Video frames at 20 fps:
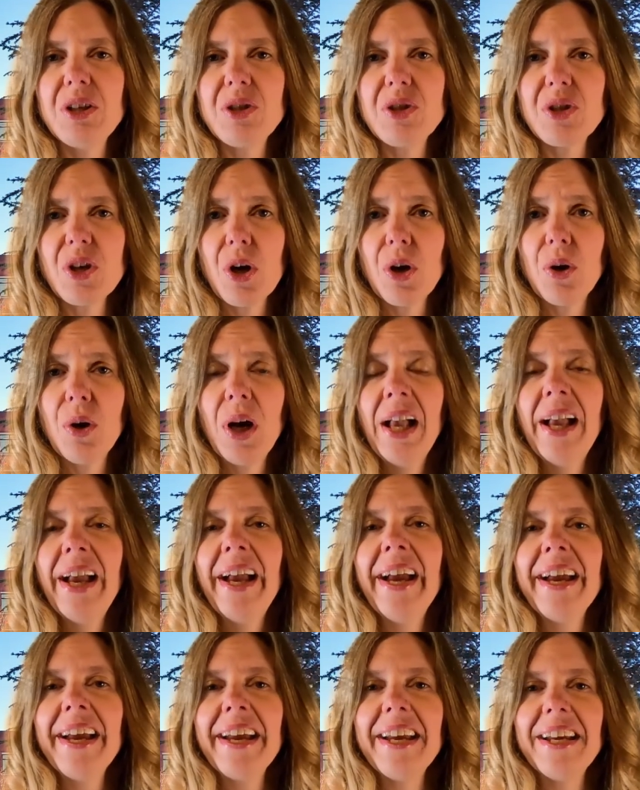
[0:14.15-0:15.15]
So
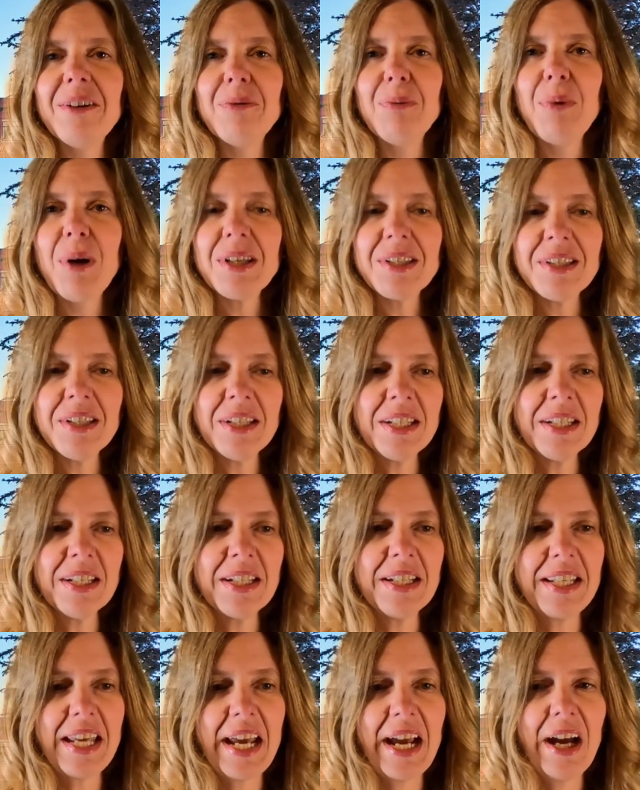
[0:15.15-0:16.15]
it wasn't a
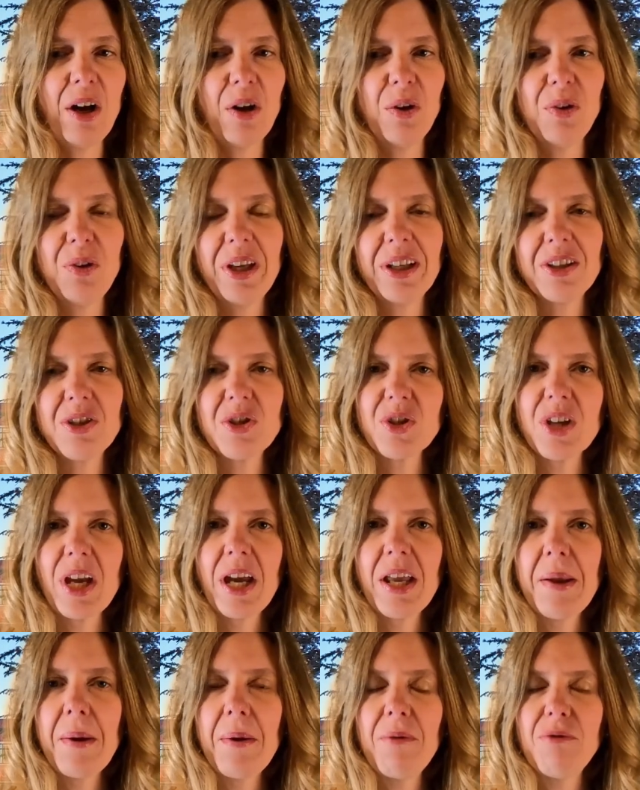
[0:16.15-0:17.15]
town that just
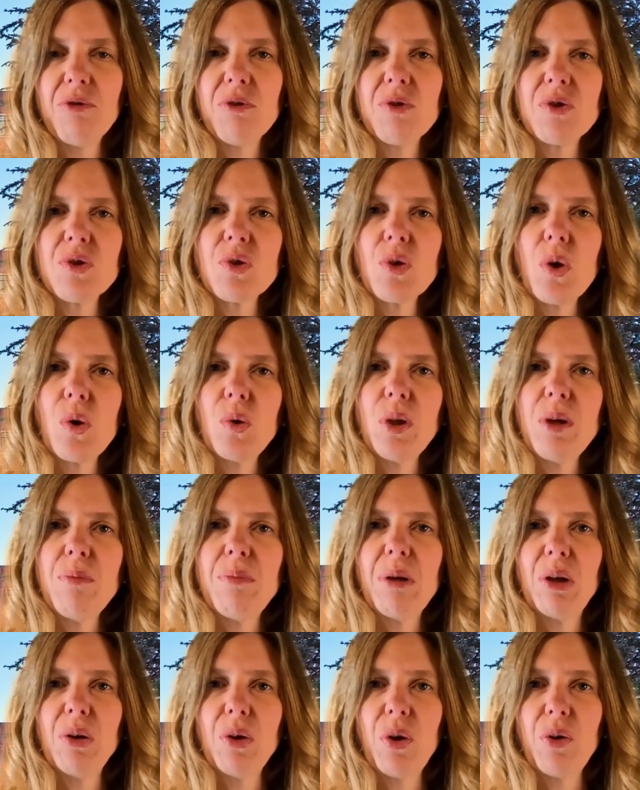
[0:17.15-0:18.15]
kind of slowly
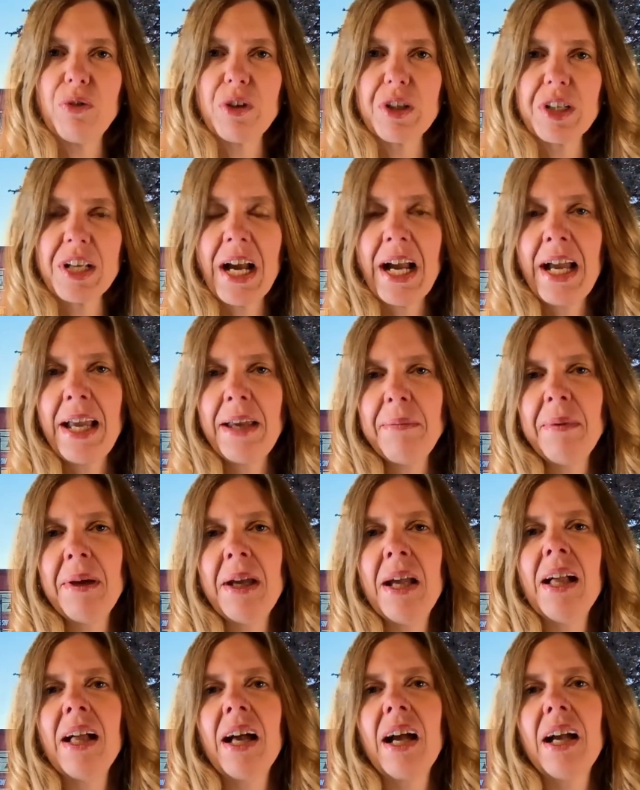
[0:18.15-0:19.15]
built over time.
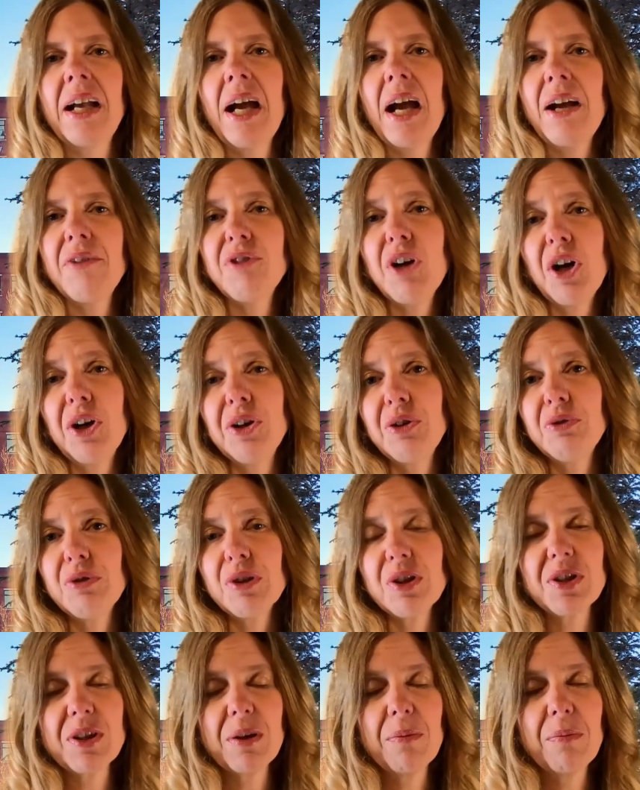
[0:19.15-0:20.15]
Like I've gone over
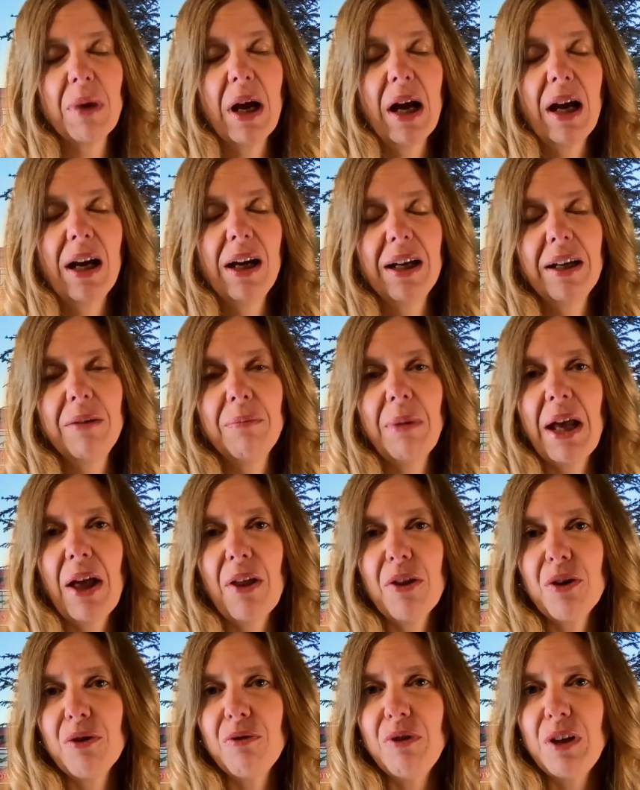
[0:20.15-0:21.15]
some in my
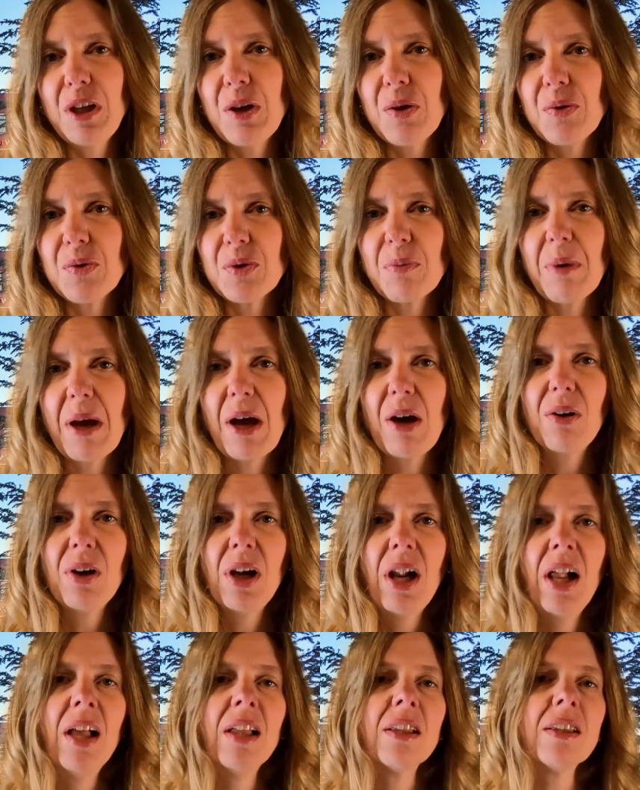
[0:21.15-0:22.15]
other videos about
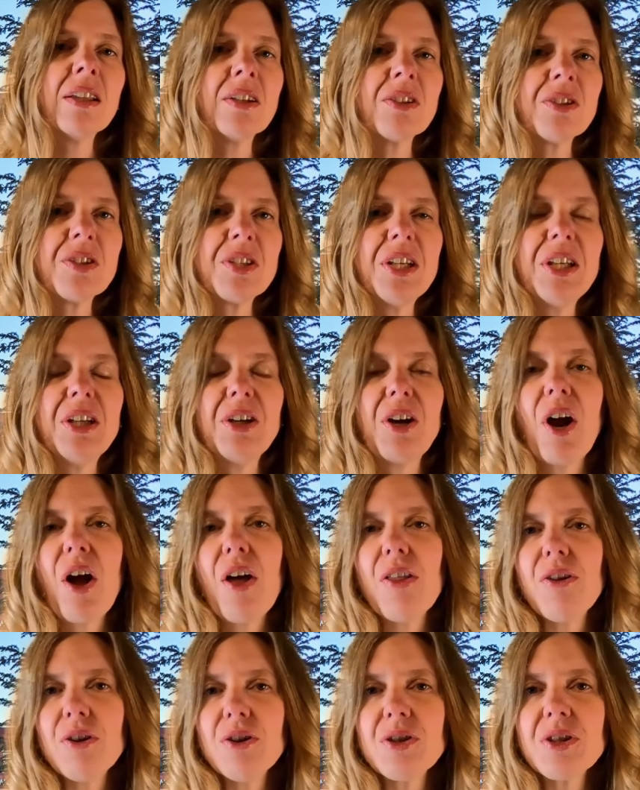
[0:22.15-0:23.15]
Littleton or
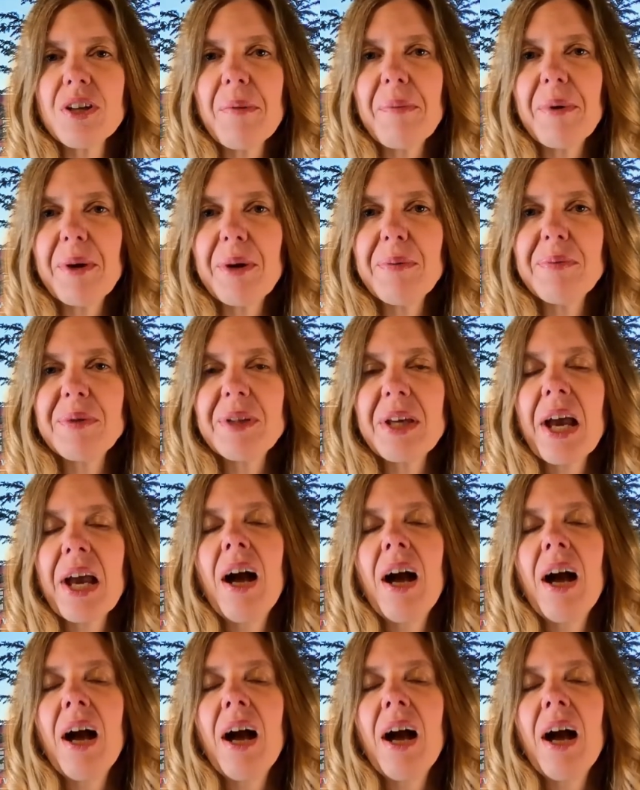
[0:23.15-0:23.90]
other suburbs.